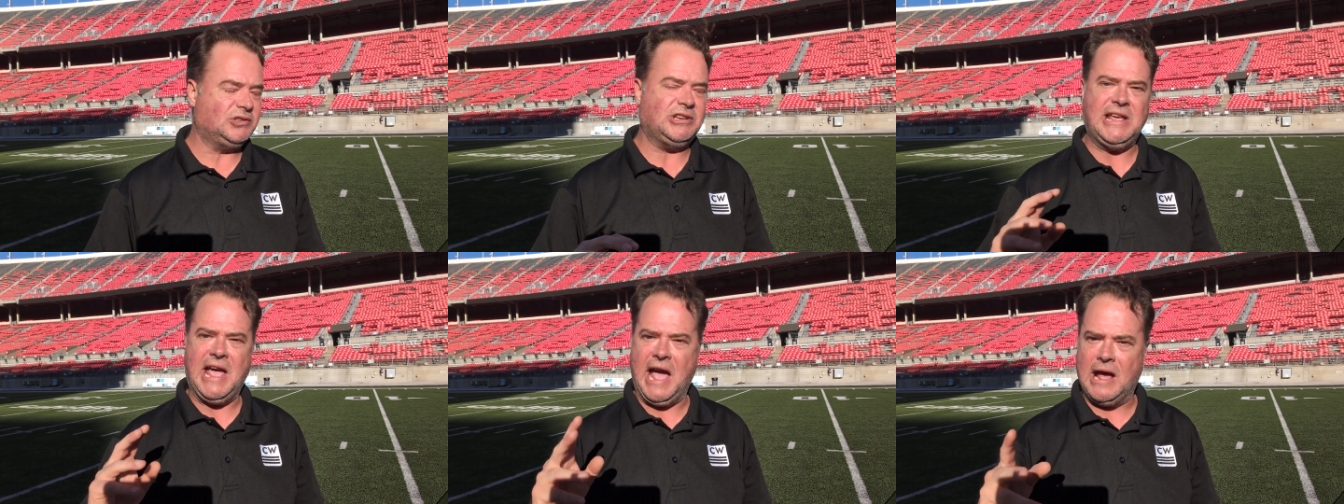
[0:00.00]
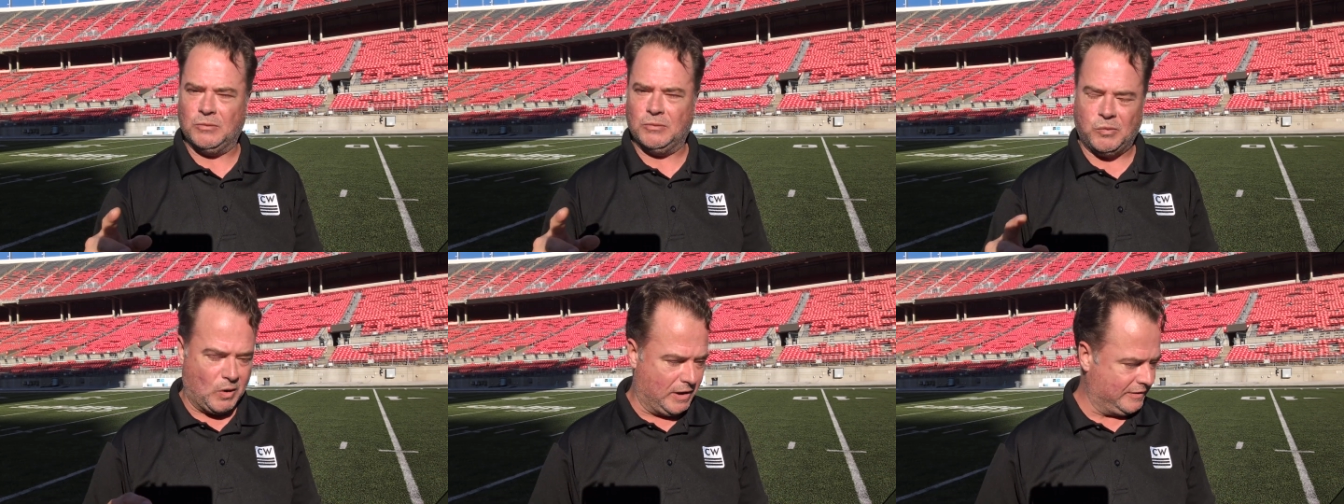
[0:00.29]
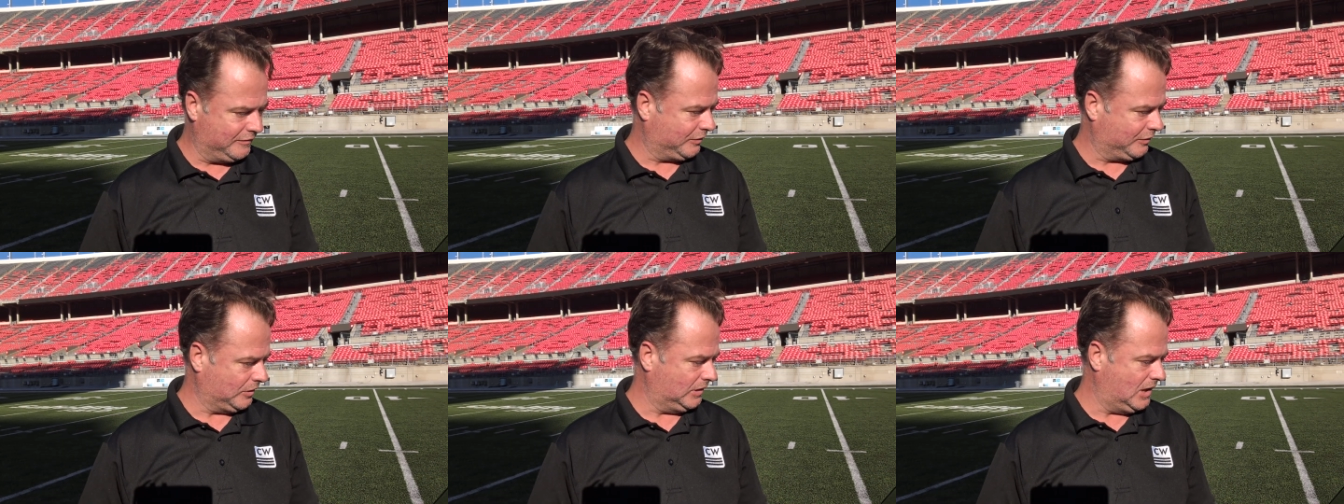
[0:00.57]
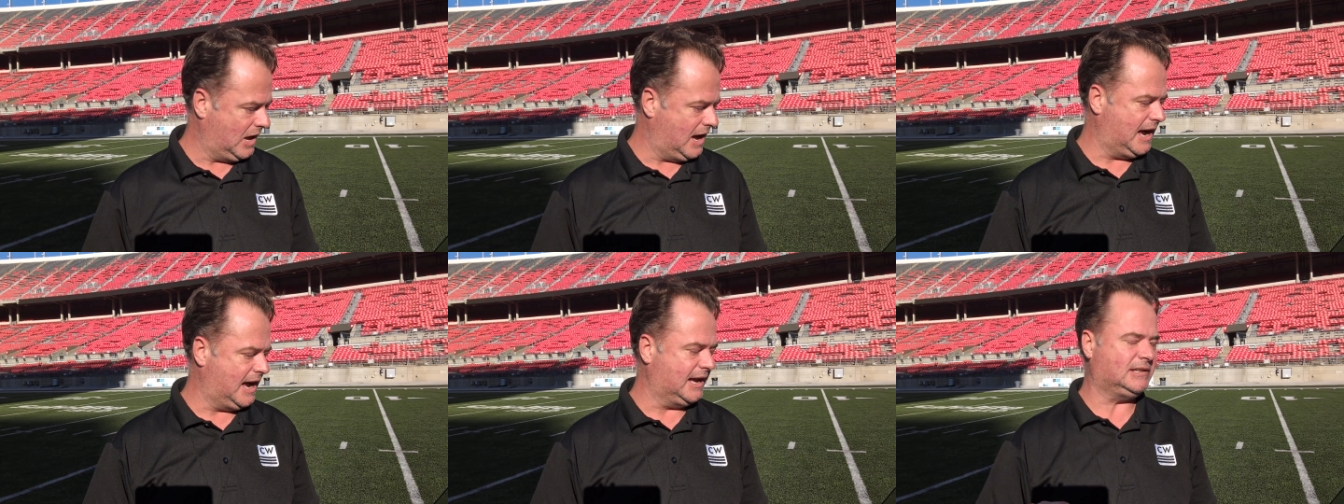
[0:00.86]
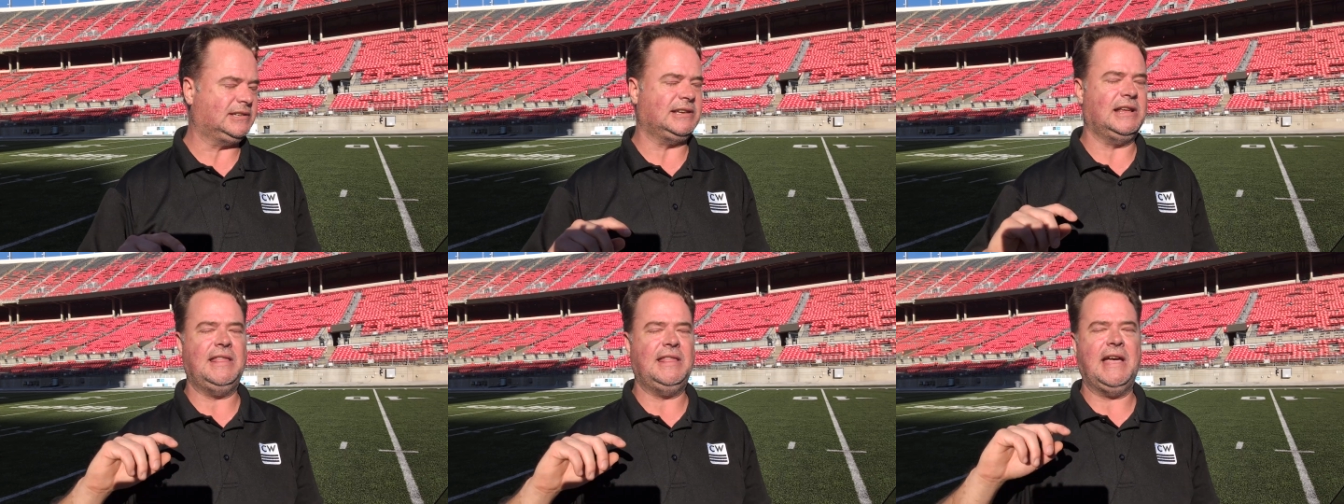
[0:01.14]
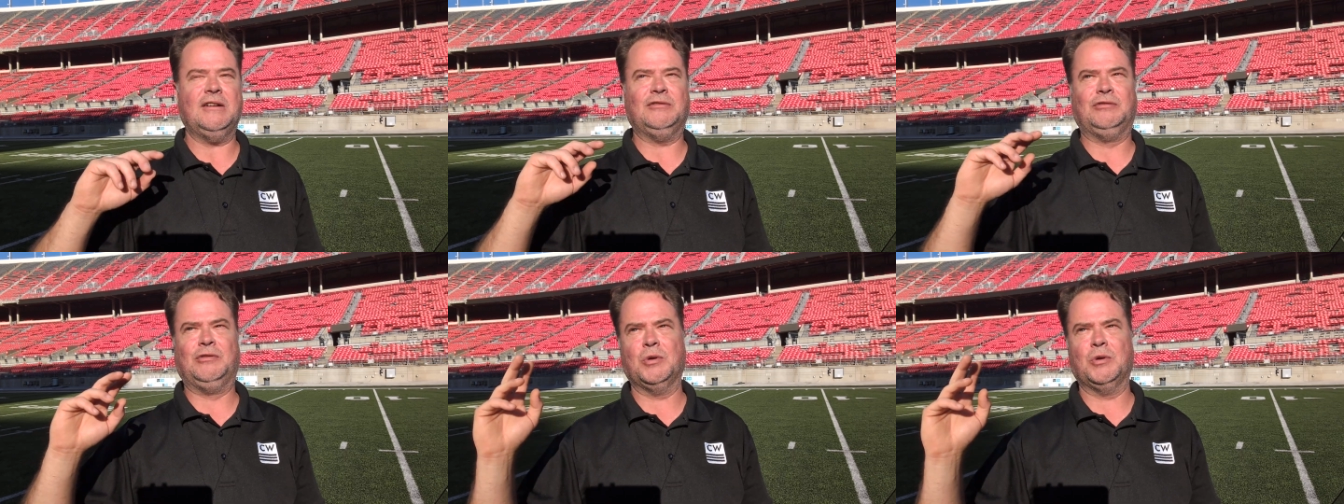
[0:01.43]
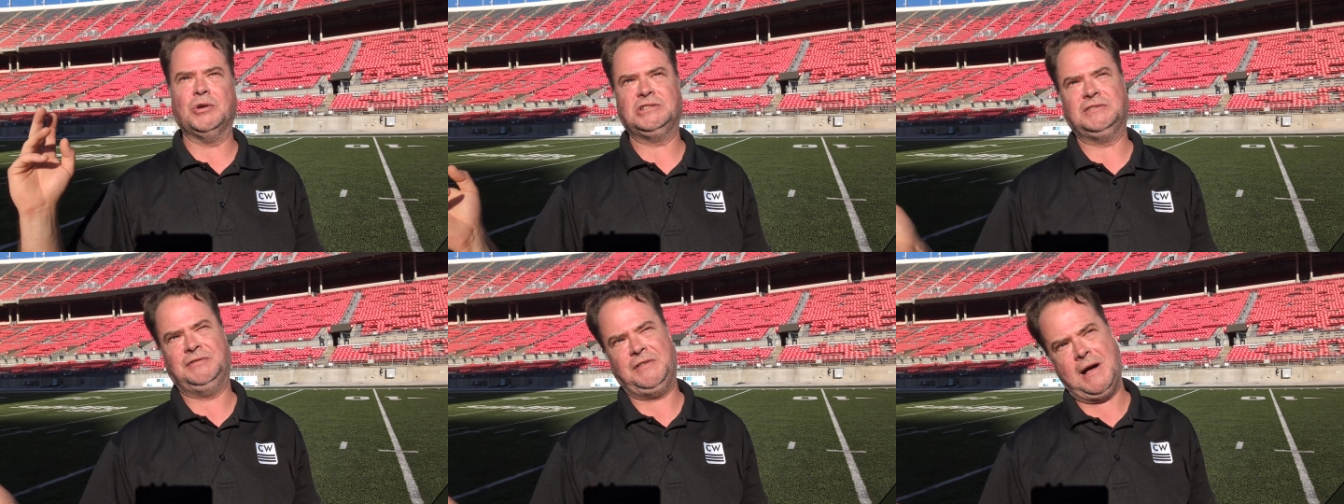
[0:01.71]
He had 1 for loss and that
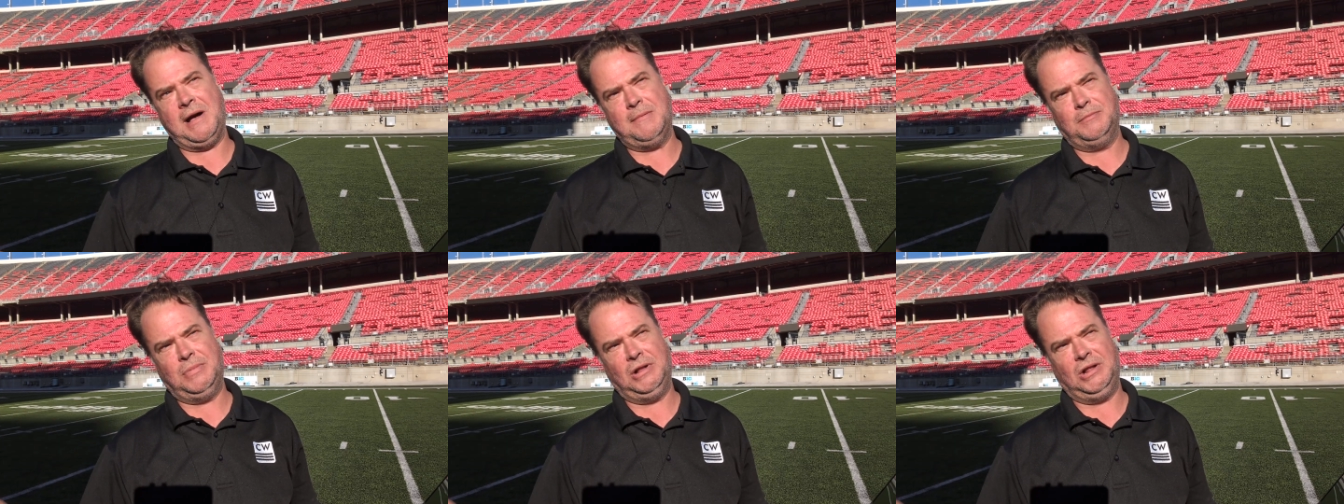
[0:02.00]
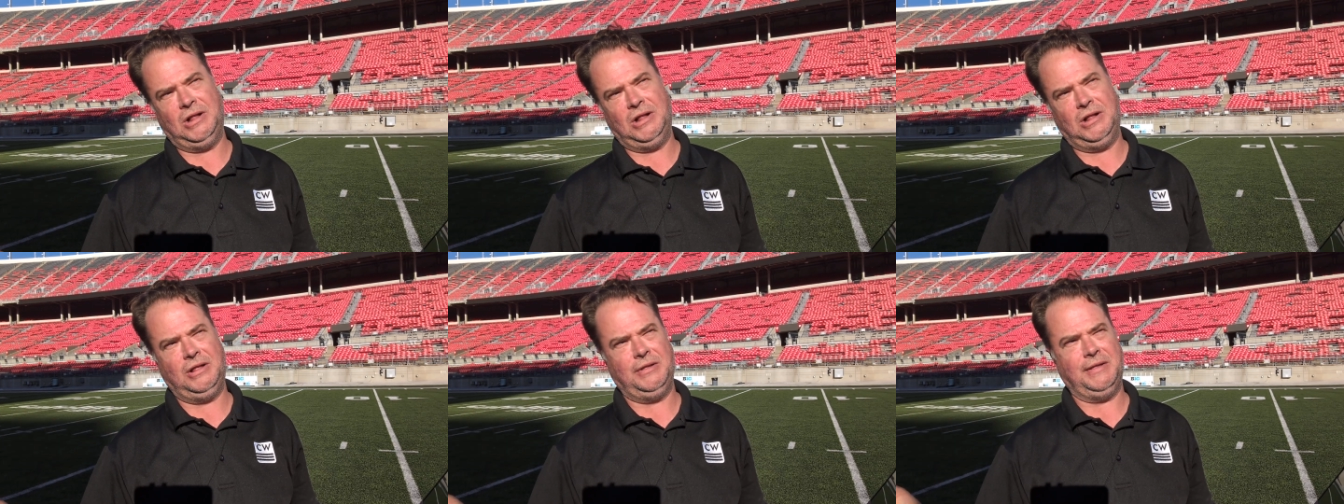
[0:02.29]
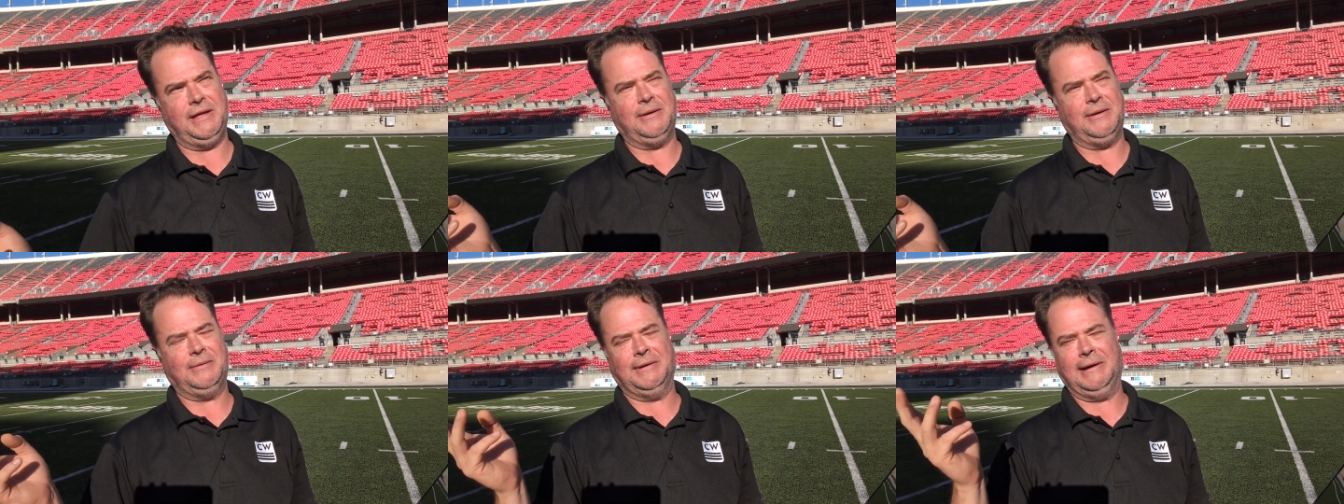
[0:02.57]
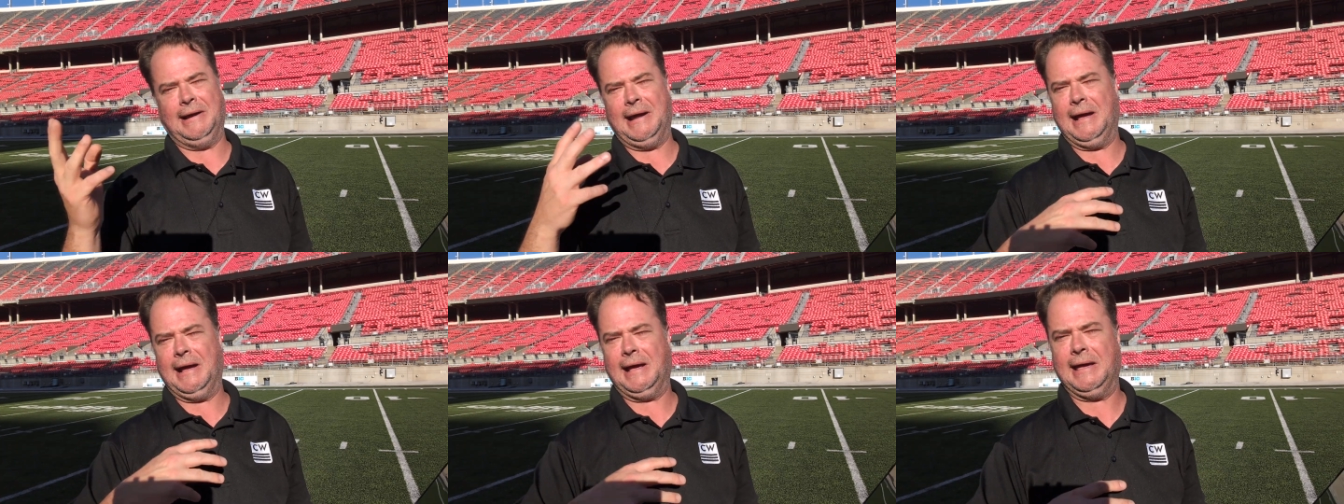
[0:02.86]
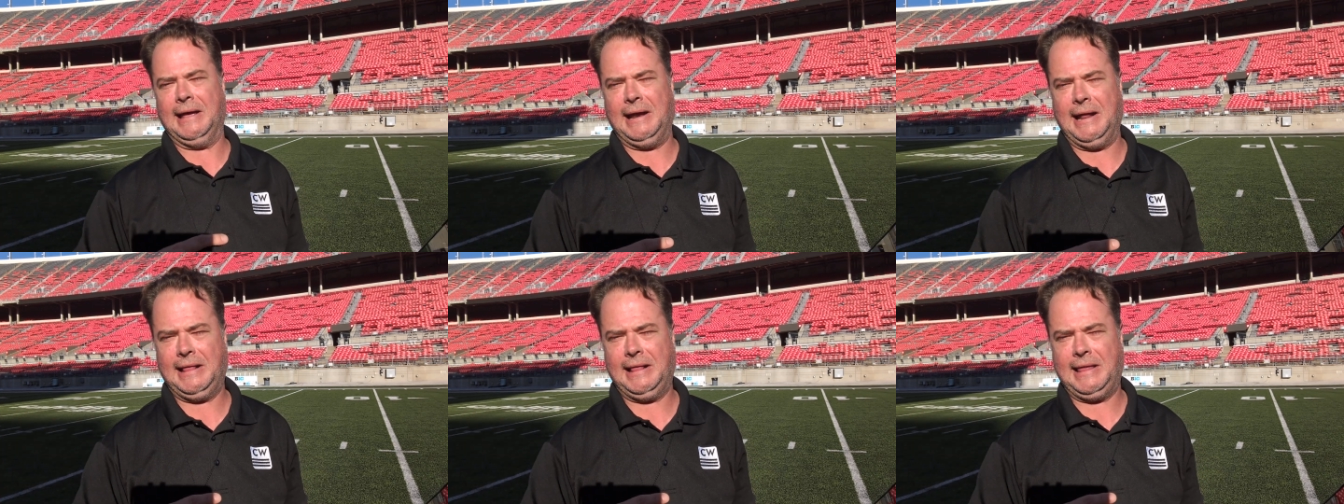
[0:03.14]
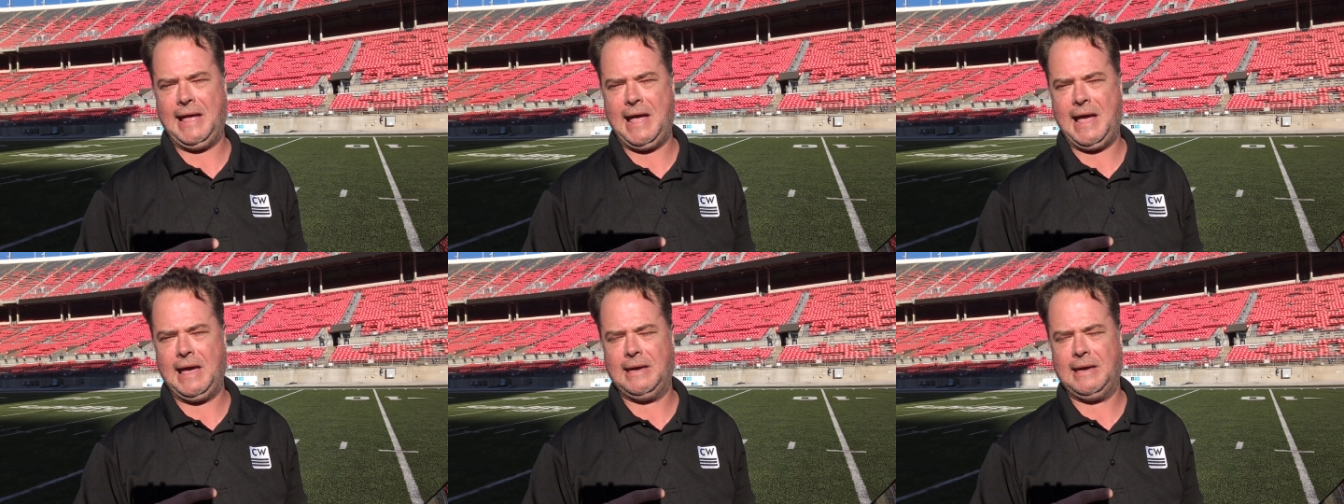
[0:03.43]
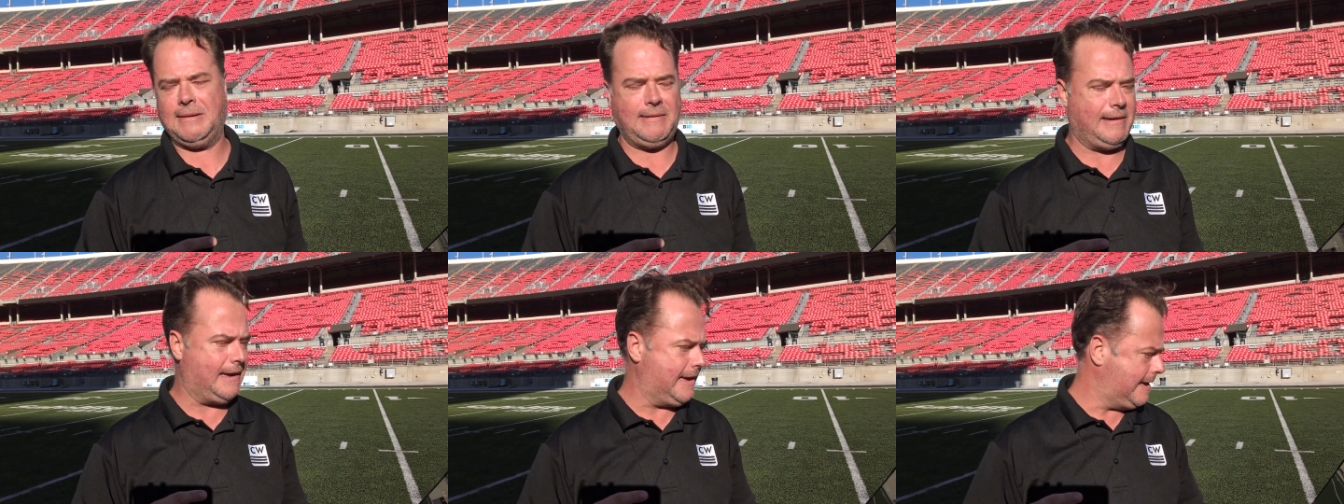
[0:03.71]
forced fumble that we're not going to talk
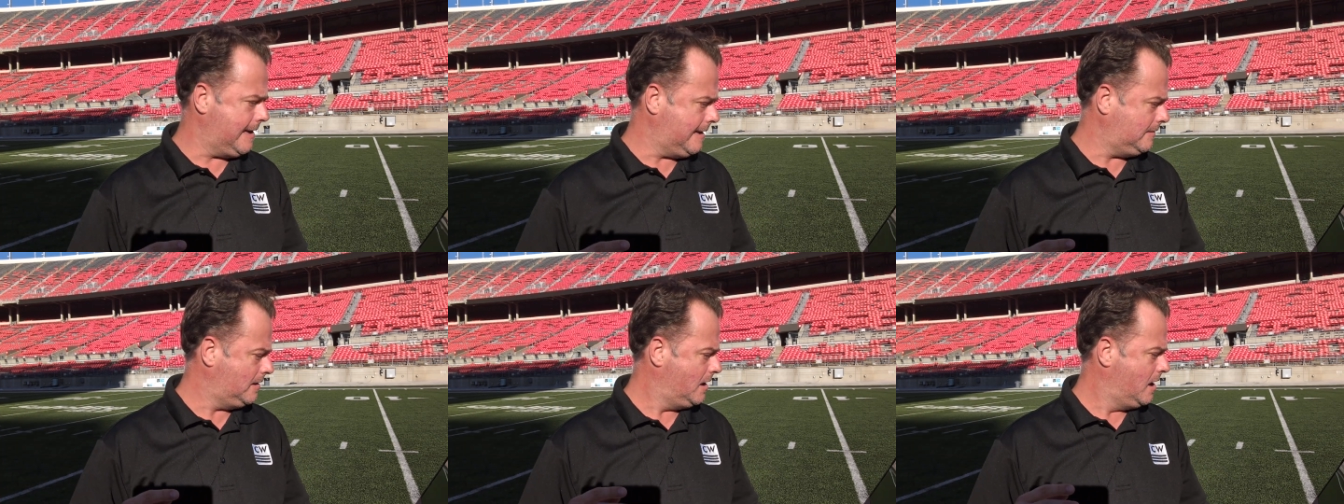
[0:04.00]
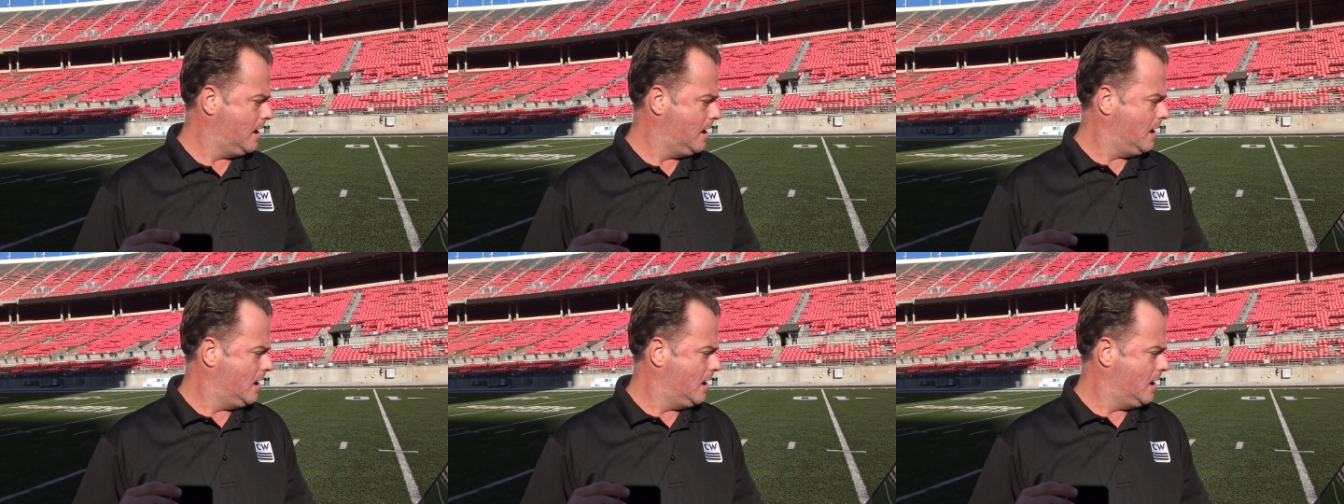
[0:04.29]
about.